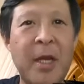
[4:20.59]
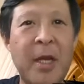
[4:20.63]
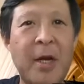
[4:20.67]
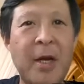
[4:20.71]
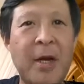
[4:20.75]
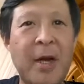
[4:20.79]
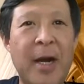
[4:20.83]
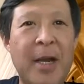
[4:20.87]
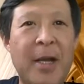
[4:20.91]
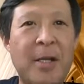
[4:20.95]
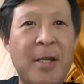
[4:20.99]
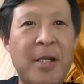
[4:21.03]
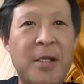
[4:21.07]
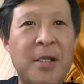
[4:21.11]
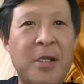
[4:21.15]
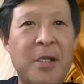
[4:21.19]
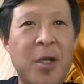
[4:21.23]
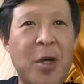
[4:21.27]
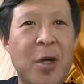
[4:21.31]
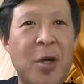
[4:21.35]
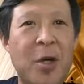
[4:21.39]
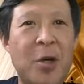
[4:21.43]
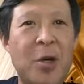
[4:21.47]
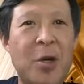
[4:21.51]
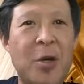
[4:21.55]
All right,
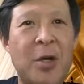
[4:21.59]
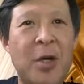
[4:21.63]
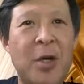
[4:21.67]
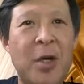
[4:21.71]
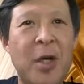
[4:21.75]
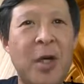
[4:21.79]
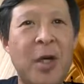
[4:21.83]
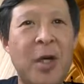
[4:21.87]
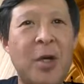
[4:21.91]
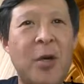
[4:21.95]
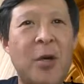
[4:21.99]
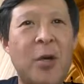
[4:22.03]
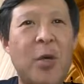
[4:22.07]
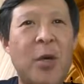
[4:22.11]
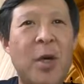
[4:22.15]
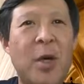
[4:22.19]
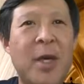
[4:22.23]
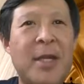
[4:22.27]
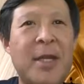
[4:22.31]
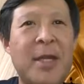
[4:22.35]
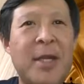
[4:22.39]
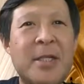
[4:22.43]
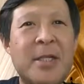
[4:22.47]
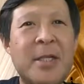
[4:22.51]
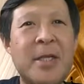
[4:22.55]
so
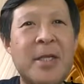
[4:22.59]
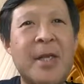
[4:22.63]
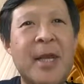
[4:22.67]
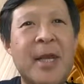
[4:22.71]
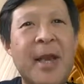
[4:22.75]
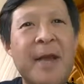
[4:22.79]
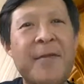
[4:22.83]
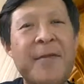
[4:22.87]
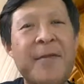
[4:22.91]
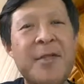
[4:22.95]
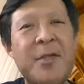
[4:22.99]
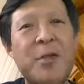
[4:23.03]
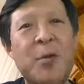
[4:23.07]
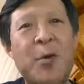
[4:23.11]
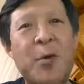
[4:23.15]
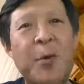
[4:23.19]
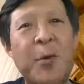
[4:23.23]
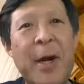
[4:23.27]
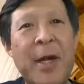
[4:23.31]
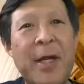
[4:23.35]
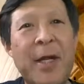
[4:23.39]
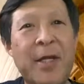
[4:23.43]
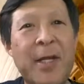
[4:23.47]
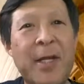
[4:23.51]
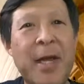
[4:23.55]
what is in Canvas? So
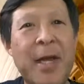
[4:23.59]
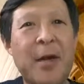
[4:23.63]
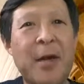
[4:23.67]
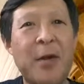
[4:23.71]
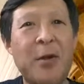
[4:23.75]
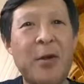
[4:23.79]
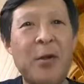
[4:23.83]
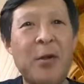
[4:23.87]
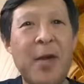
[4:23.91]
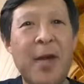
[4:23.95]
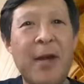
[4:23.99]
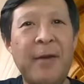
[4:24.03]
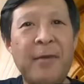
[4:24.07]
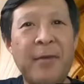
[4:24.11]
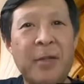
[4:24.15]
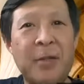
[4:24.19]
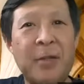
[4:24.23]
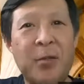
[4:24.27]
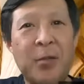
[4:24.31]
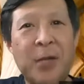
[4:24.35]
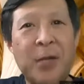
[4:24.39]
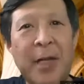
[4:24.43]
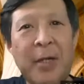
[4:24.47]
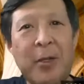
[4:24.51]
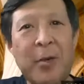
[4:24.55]
right now you have
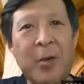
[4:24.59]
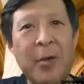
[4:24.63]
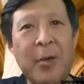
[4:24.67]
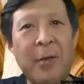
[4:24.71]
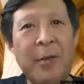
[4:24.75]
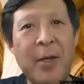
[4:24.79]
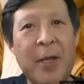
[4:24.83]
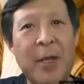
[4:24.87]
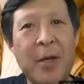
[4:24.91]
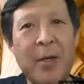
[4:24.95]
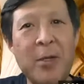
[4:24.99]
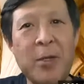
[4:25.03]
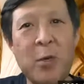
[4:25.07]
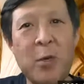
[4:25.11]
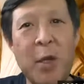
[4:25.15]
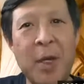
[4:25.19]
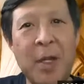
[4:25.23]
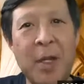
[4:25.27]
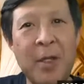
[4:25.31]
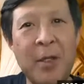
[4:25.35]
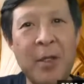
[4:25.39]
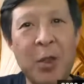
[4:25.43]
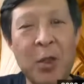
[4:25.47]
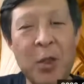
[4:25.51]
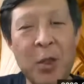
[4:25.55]
introductory videos
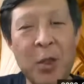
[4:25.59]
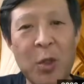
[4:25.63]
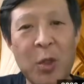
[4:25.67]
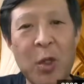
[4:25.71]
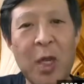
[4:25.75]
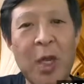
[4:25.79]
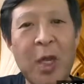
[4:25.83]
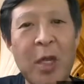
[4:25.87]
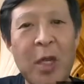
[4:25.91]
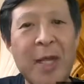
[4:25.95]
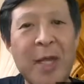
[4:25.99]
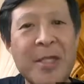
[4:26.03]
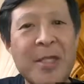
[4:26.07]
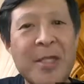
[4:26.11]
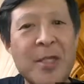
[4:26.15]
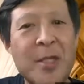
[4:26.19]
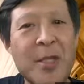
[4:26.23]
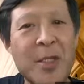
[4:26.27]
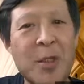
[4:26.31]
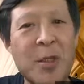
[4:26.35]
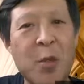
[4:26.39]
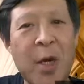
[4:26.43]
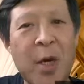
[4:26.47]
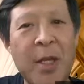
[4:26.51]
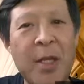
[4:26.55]
1 and 2.
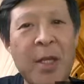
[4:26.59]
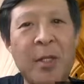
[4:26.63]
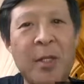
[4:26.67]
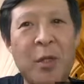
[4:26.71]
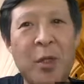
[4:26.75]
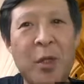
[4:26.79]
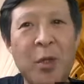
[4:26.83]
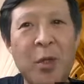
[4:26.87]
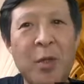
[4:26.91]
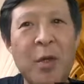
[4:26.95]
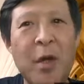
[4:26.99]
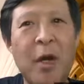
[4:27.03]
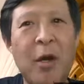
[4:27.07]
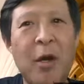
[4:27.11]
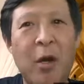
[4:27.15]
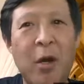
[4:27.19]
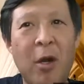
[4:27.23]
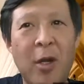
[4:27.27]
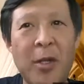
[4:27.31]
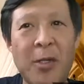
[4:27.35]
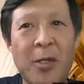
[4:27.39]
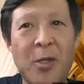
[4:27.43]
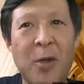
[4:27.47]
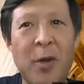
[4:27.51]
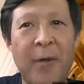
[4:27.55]
Lessons 1 and 2 are
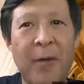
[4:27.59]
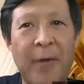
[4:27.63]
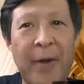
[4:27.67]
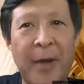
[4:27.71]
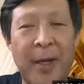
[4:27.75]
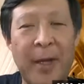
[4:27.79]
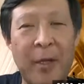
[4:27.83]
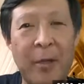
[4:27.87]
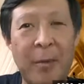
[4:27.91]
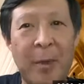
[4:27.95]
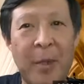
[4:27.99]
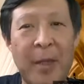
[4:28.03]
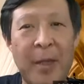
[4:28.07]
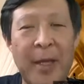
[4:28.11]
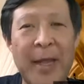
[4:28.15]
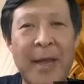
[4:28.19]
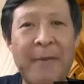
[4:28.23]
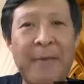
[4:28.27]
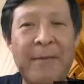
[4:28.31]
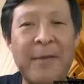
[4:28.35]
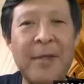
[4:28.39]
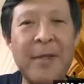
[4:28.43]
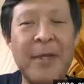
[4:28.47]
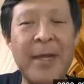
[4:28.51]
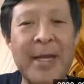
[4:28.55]
also available.
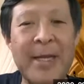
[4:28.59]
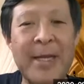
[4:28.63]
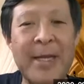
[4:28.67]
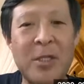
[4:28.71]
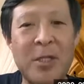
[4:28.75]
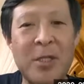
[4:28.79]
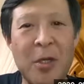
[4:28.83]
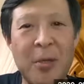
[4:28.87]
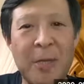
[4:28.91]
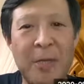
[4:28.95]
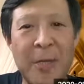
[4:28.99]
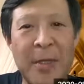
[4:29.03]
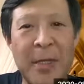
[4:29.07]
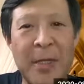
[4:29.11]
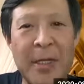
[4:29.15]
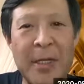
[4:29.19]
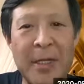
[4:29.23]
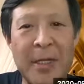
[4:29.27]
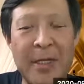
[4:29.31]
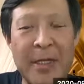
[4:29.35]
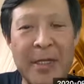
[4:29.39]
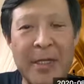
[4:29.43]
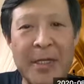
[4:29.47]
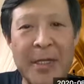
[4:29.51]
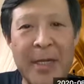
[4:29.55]
Every lesson
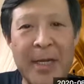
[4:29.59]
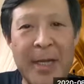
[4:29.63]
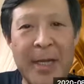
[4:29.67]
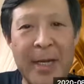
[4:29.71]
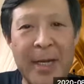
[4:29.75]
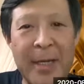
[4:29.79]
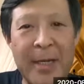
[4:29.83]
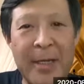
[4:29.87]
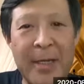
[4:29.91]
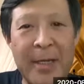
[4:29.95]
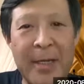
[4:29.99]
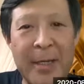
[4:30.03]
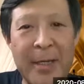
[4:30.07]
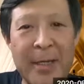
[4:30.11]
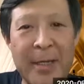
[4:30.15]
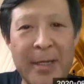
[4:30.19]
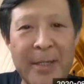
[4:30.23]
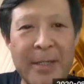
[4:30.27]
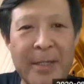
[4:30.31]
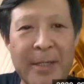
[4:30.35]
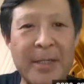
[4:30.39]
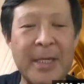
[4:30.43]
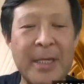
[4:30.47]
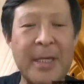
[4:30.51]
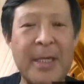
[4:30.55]
is
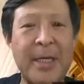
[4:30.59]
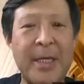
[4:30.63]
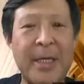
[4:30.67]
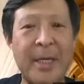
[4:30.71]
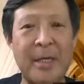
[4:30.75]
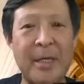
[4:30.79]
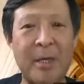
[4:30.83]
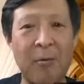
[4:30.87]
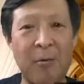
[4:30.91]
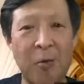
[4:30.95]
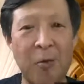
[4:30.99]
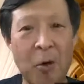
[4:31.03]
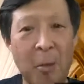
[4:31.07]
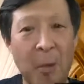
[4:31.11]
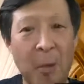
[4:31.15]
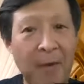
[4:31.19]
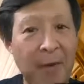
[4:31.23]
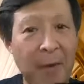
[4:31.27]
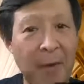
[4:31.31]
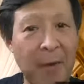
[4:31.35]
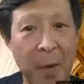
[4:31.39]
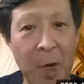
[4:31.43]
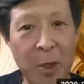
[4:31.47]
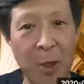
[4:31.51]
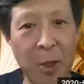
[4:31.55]
in the form of
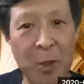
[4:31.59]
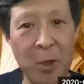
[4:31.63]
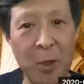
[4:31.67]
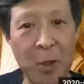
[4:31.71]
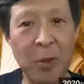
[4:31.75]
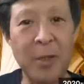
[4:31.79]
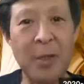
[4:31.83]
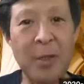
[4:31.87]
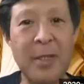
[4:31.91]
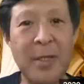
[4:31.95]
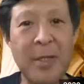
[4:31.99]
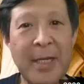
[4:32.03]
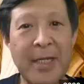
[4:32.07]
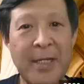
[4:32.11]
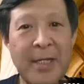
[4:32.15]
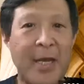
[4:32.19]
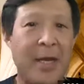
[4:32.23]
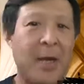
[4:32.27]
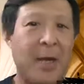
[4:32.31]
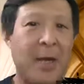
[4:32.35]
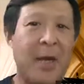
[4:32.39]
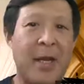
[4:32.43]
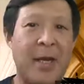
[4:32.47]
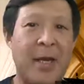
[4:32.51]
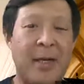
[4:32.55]
a module. That's
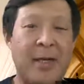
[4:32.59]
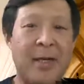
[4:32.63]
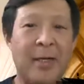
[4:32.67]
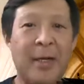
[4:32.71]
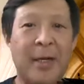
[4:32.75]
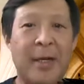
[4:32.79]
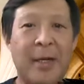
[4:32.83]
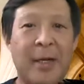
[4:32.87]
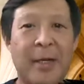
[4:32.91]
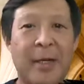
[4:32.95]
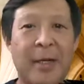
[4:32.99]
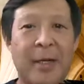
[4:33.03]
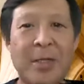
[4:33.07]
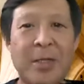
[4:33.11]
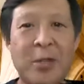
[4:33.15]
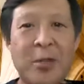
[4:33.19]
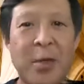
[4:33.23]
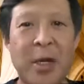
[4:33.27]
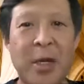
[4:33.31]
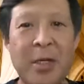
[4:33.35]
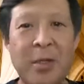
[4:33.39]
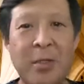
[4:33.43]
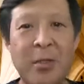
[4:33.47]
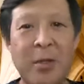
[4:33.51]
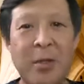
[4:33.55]
how I
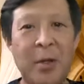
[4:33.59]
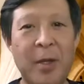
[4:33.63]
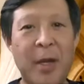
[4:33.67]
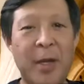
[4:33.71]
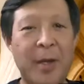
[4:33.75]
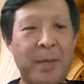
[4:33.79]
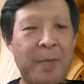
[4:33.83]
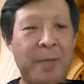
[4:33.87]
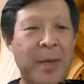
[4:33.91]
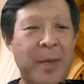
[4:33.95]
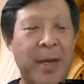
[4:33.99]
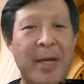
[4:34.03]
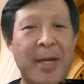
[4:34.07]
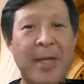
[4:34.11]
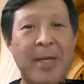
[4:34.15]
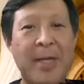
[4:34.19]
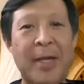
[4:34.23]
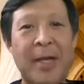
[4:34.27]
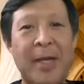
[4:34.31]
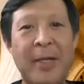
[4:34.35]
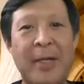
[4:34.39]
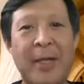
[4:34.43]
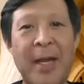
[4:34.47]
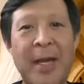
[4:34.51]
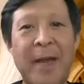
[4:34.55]
structured
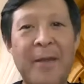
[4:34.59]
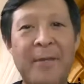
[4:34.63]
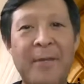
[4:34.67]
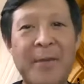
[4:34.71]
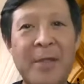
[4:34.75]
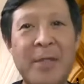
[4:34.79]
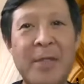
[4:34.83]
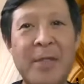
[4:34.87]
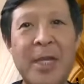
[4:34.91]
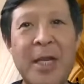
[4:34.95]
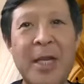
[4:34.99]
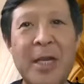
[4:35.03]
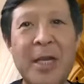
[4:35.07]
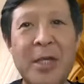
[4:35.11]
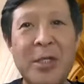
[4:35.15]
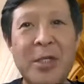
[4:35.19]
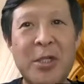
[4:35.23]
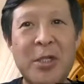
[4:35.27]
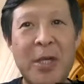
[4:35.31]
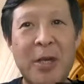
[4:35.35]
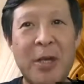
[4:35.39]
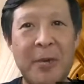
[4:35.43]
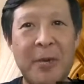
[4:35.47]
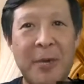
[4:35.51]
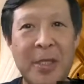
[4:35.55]
my Canvas
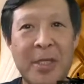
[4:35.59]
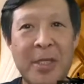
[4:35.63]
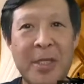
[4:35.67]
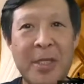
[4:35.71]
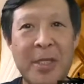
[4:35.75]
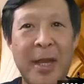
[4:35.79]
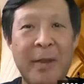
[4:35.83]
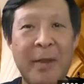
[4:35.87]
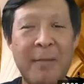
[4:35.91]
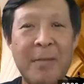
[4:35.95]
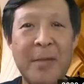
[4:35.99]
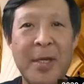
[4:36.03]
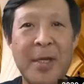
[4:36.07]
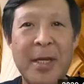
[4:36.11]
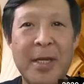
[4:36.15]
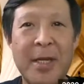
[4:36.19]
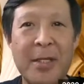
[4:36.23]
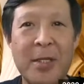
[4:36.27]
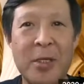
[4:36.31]
shell this time.